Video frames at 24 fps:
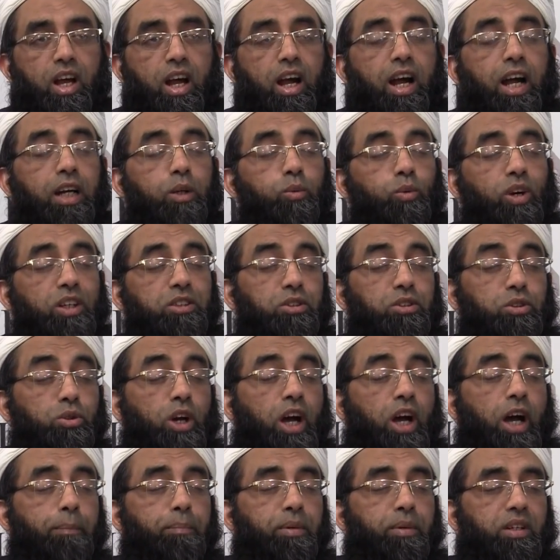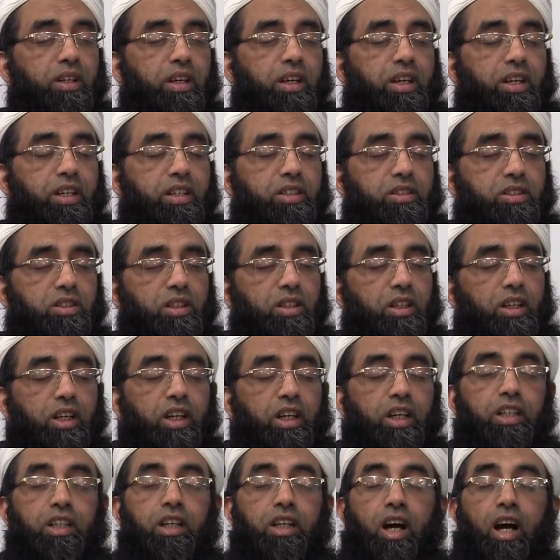And what's to happen is,
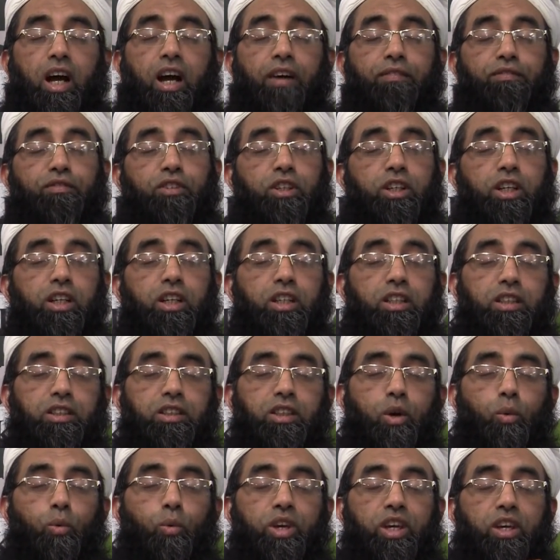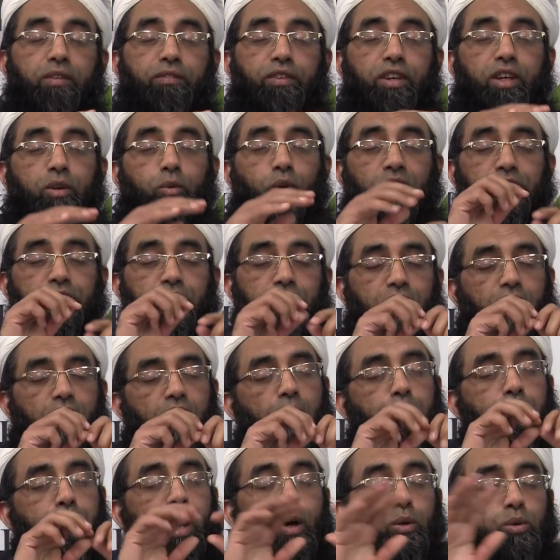after the weaving, when
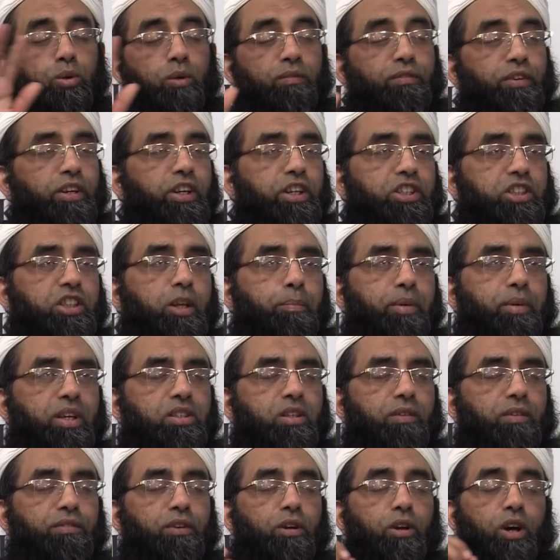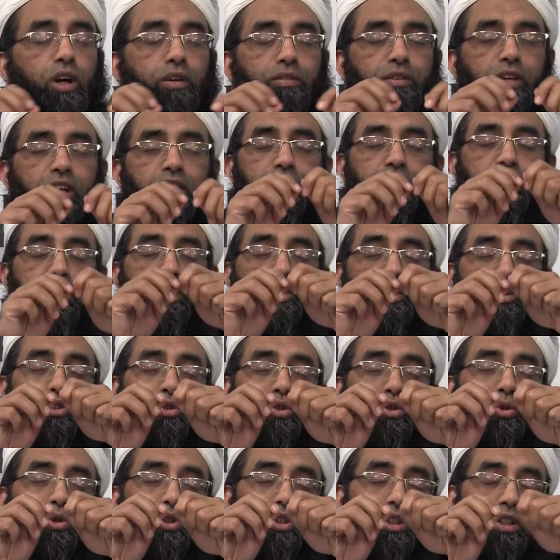about to finish the piece of cloth, she used
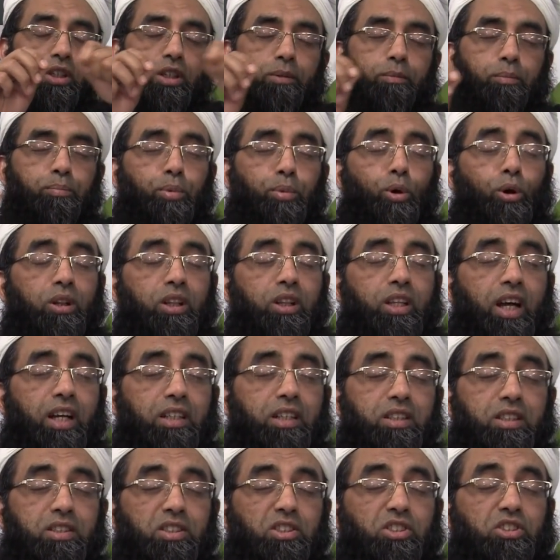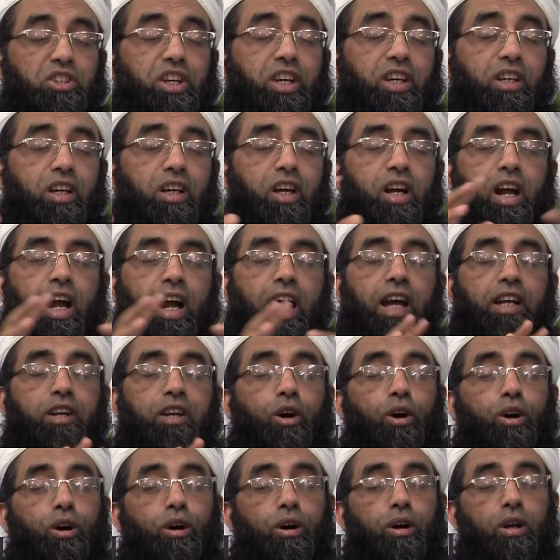to pull that string, and
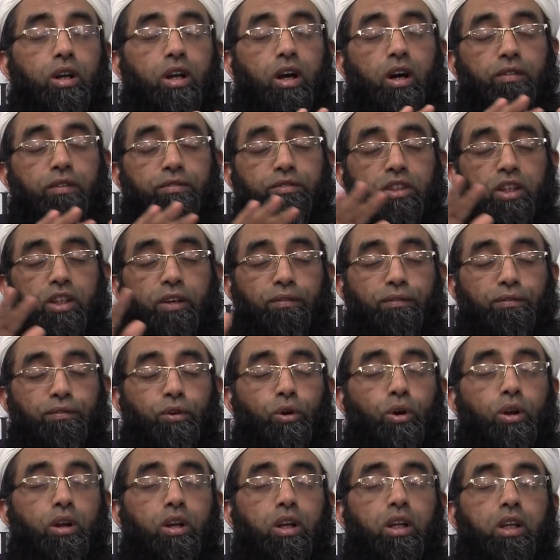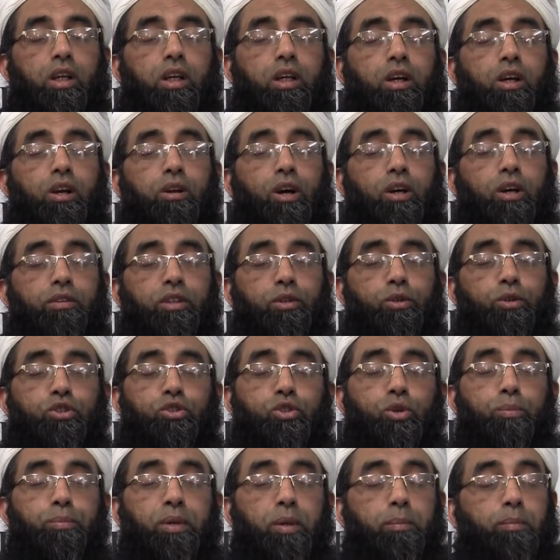all of the full cloth is
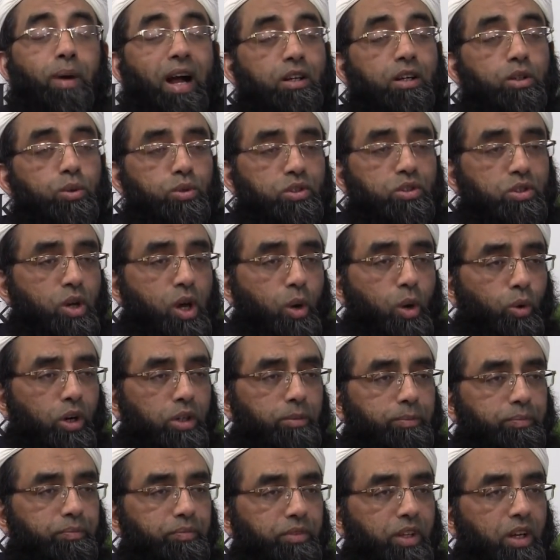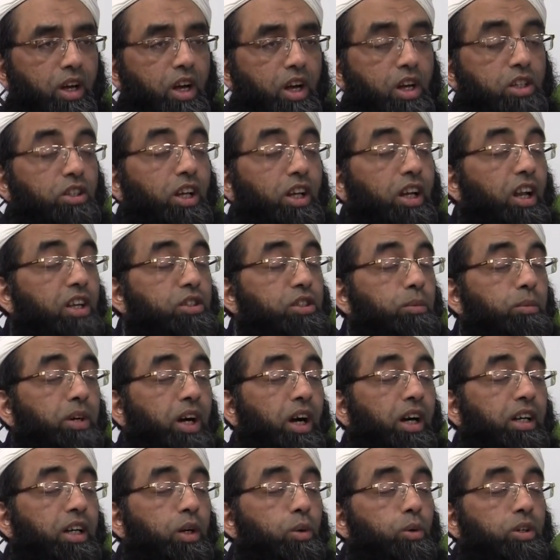to be back to square one. So Allah
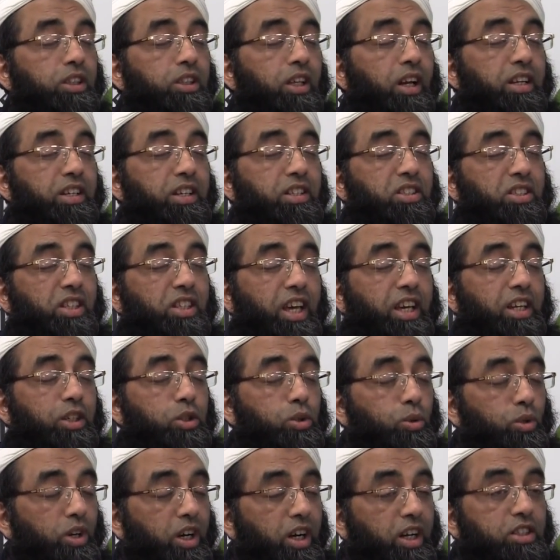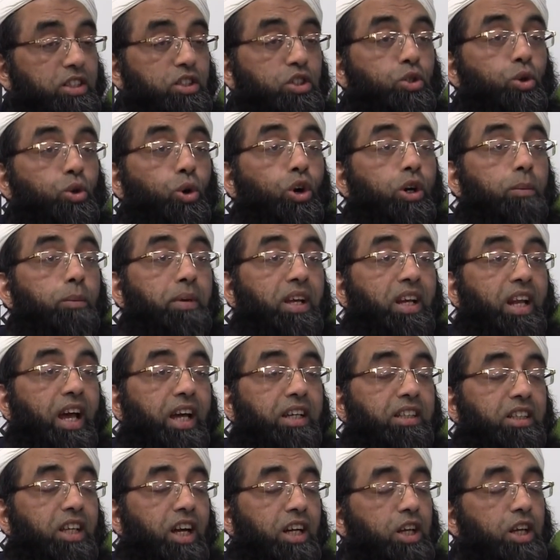subhanahu wa ta'ala is saying to us, don't be
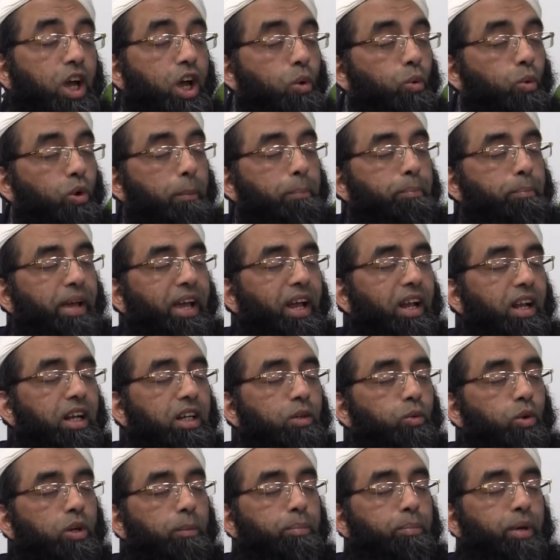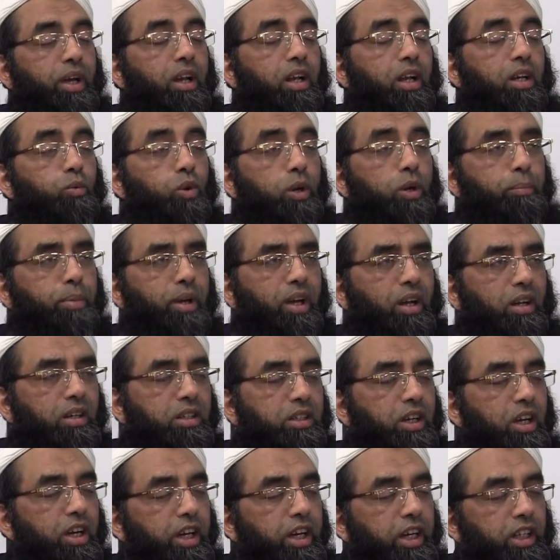like that. We build, we build, we
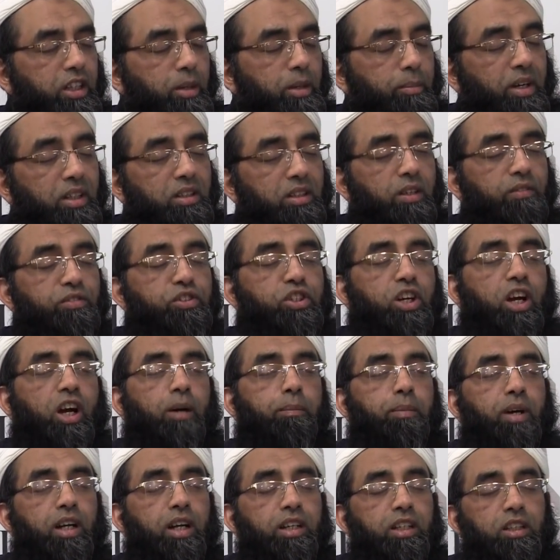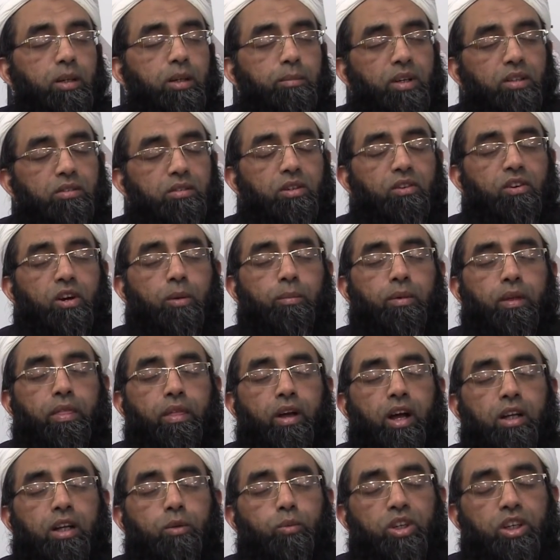build. In the month of Sha'ban, in the month of
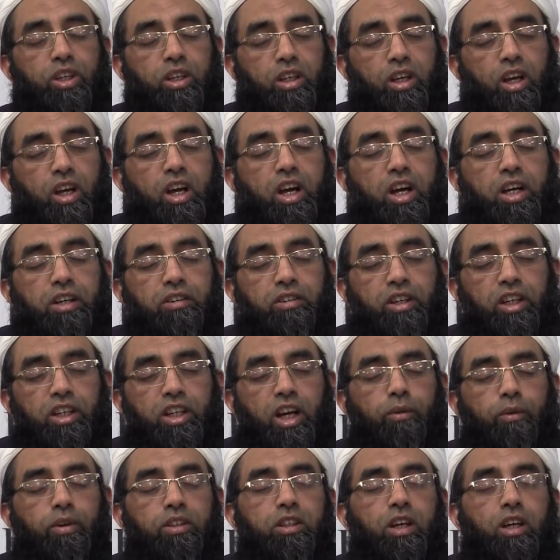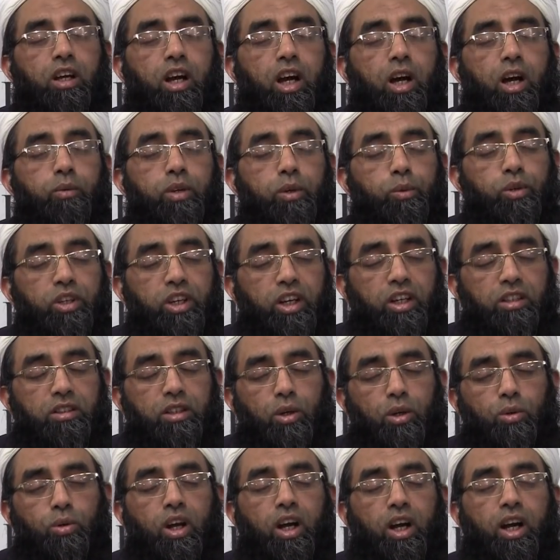Ramadan, we read our Taraweeh, we read the
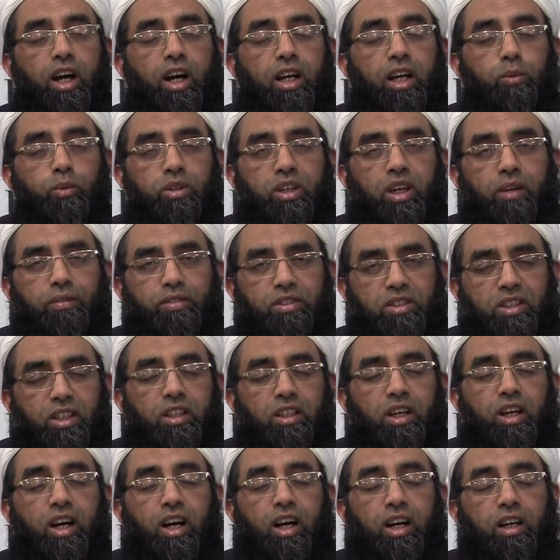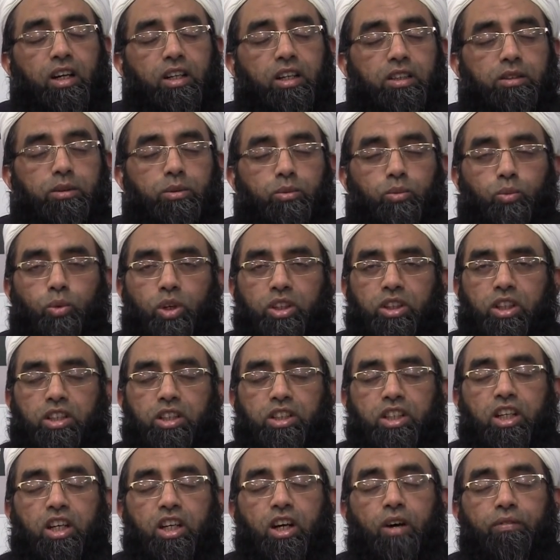Quran, we give sadaqah. When the
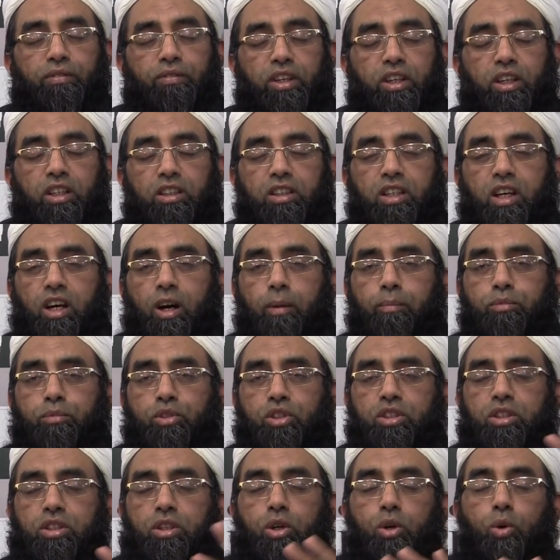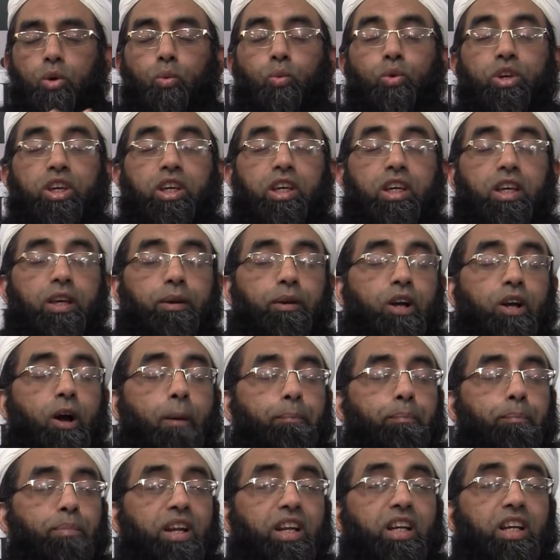day of Eid comes, we
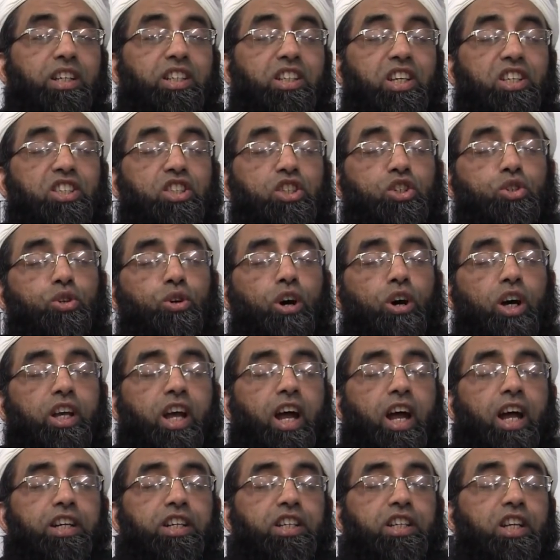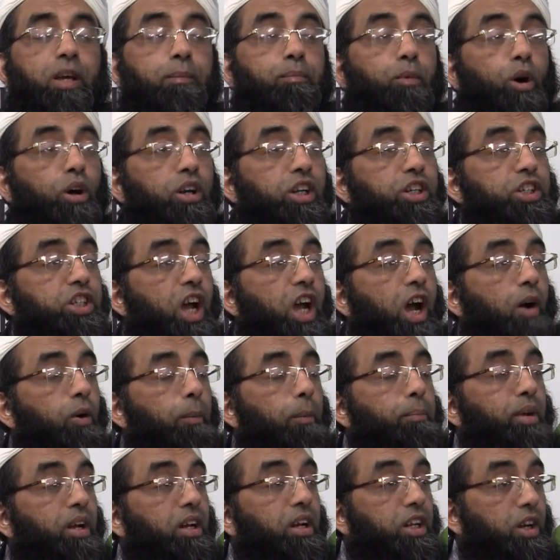completely destroy and demolish our
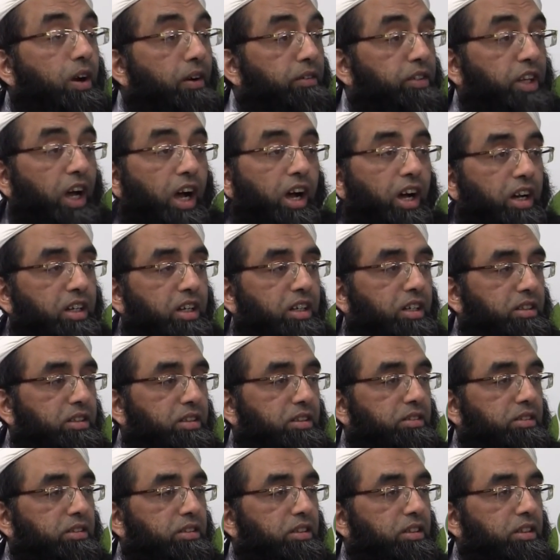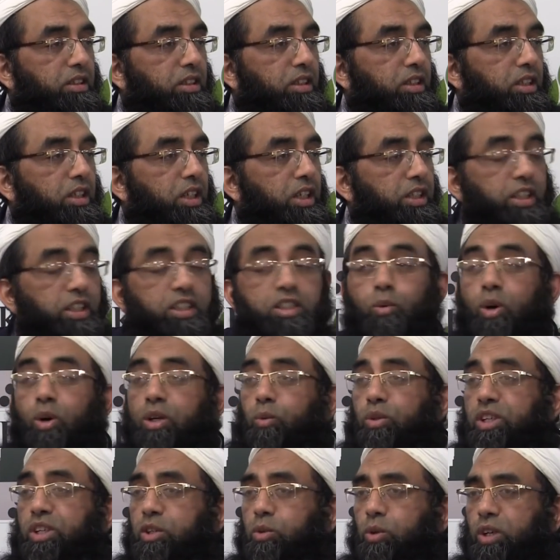building of the Akhirat. This is what
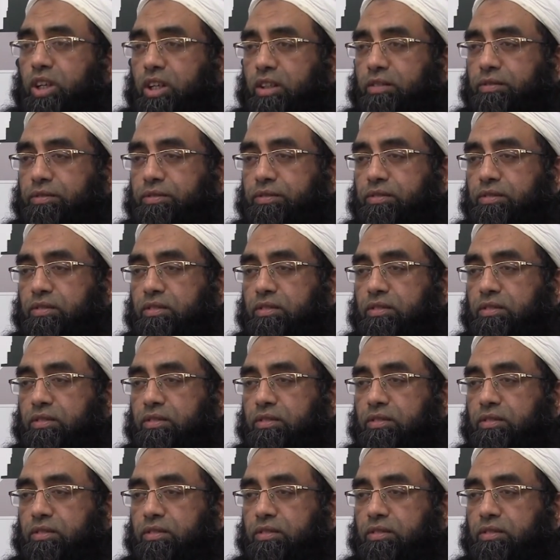we are doing.